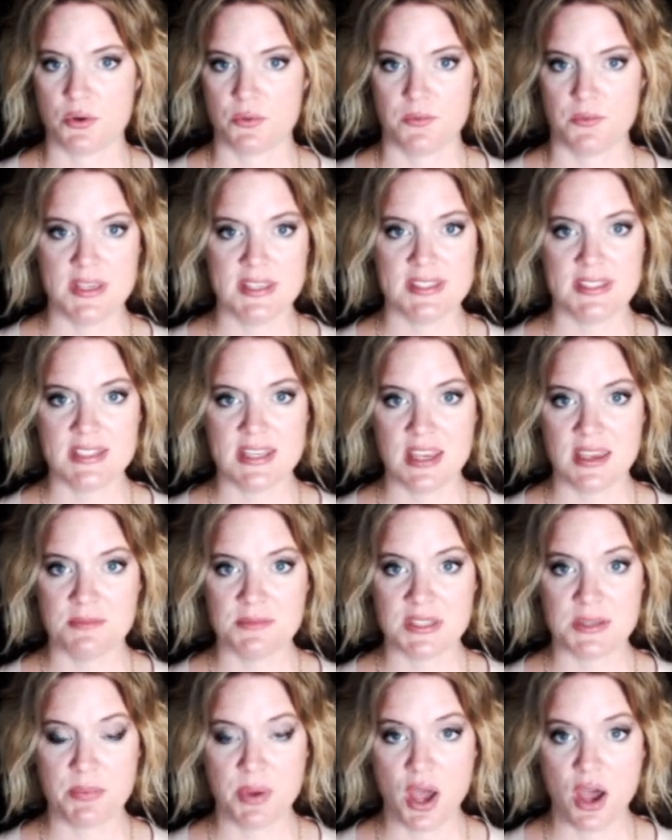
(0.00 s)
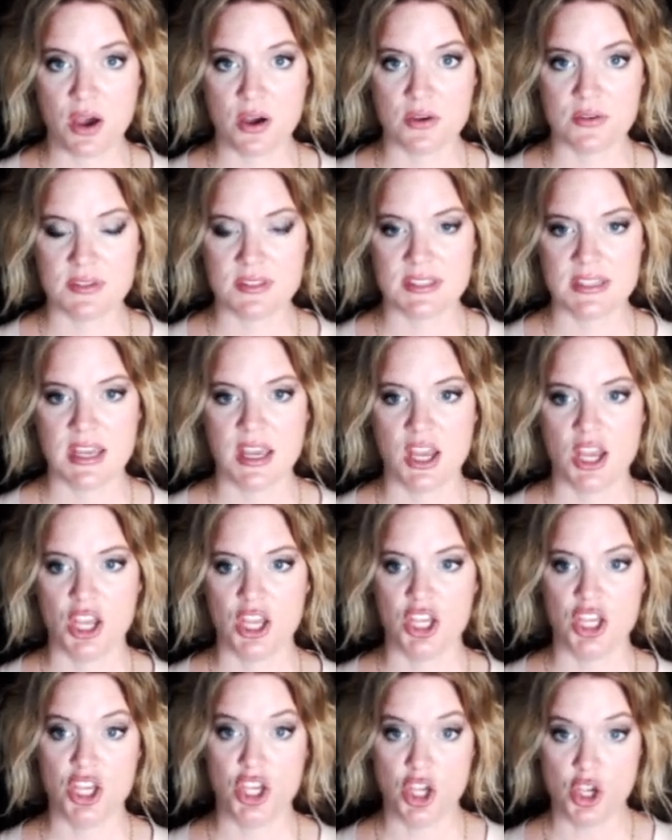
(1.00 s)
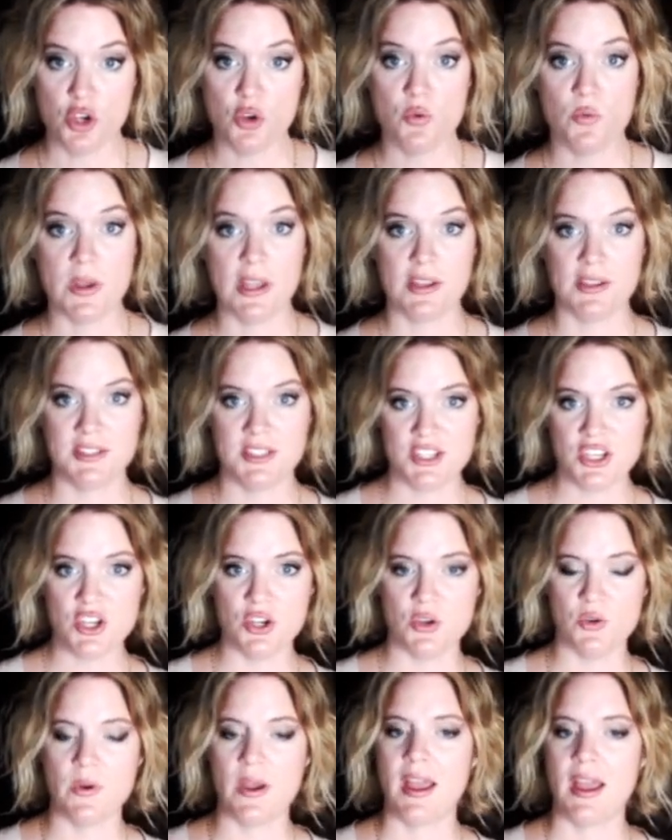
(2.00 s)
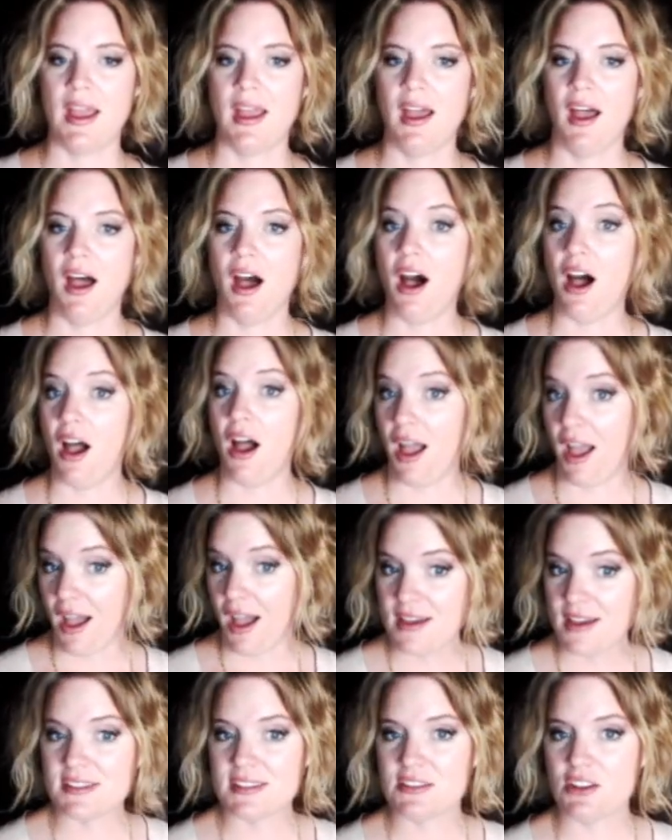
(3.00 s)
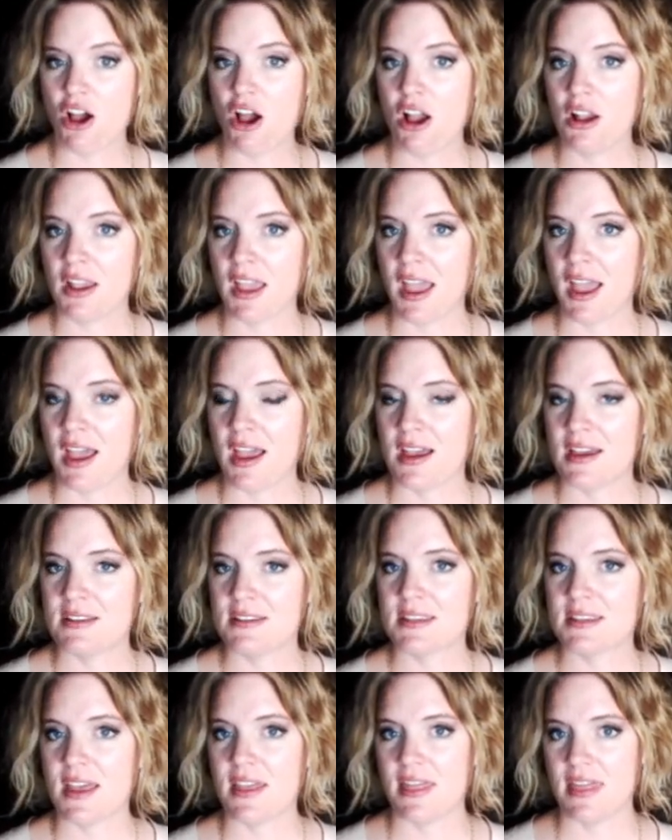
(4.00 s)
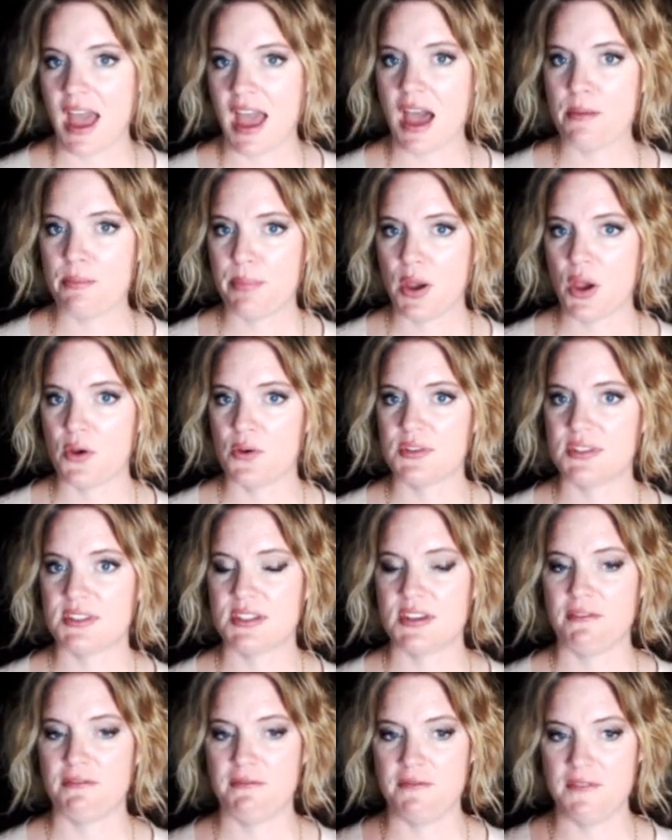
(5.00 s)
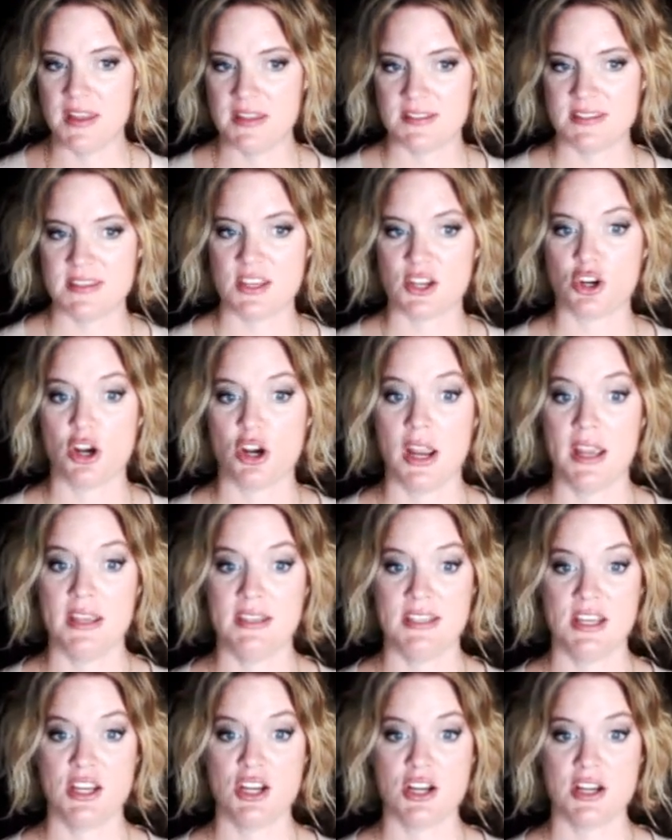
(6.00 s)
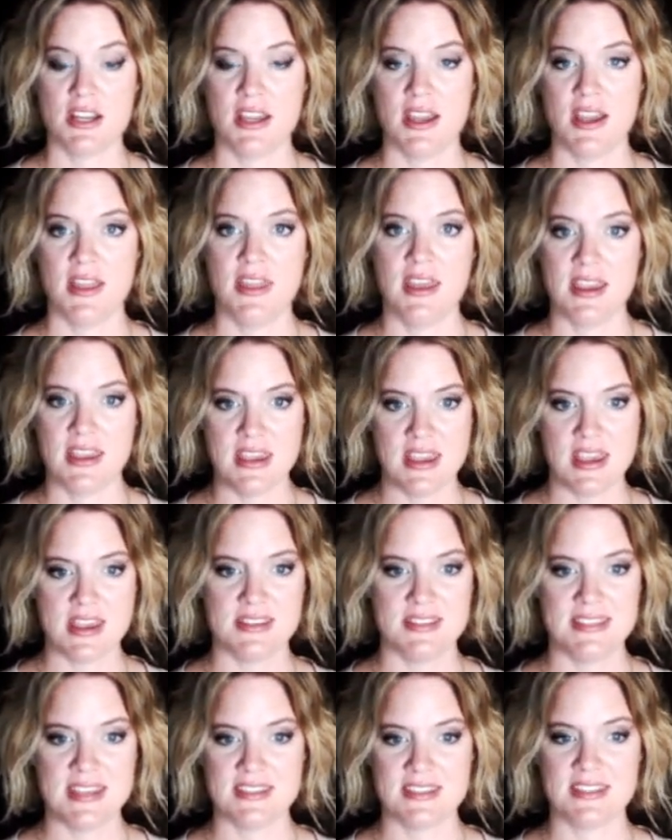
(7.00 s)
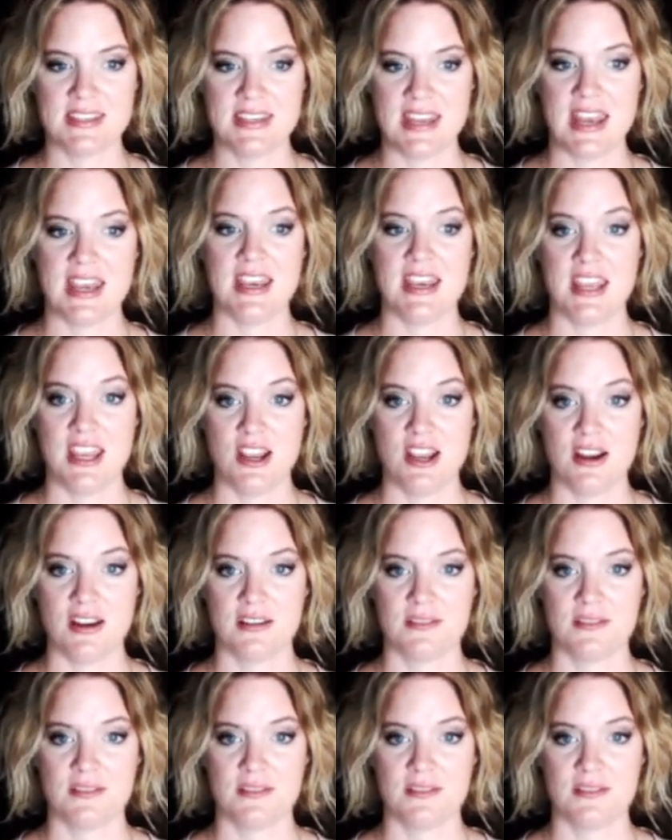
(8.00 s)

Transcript: resteams a post, you will too, as long as that post fits the criteria that he has designated here.